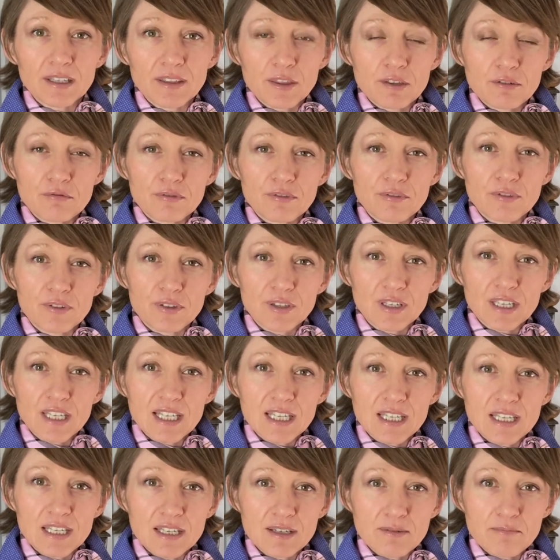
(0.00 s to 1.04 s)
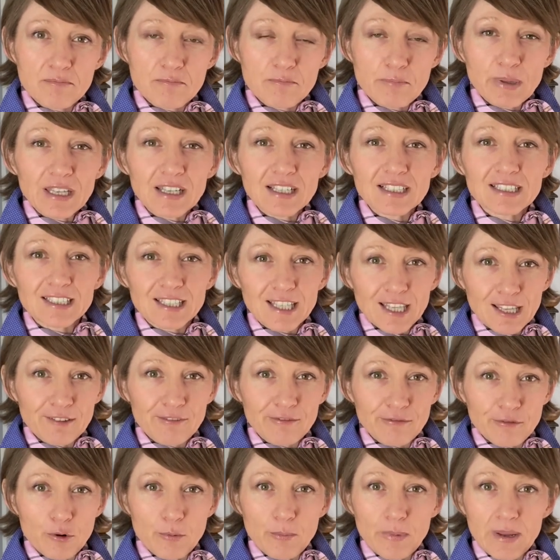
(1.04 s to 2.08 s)
the biggest thing
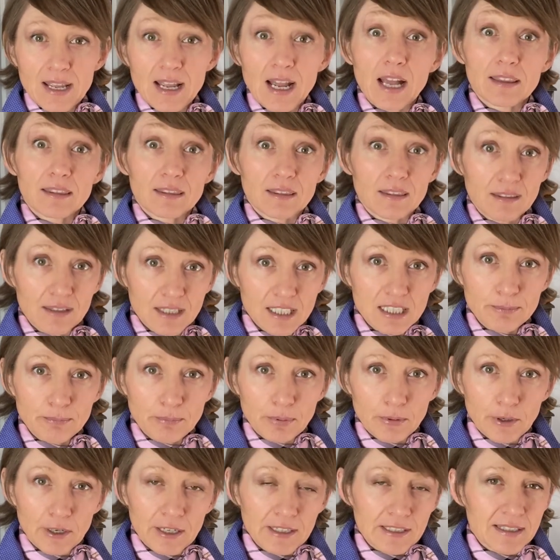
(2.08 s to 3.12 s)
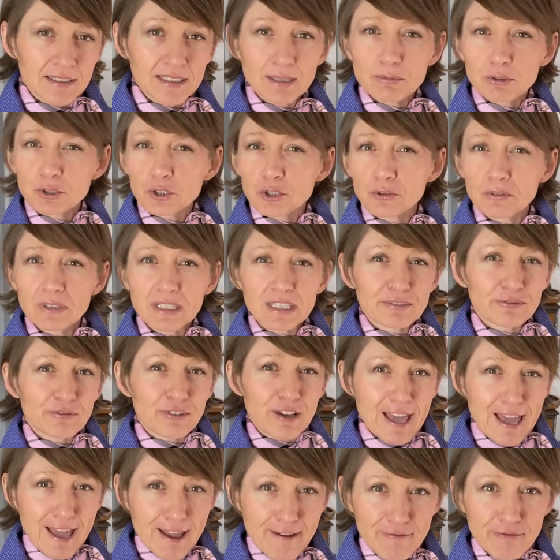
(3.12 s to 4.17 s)
for me at this point, as I'm sure it's for
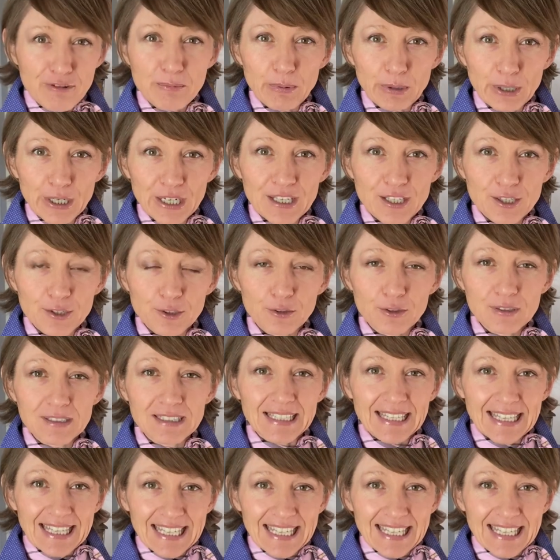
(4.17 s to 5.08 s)
everybody else,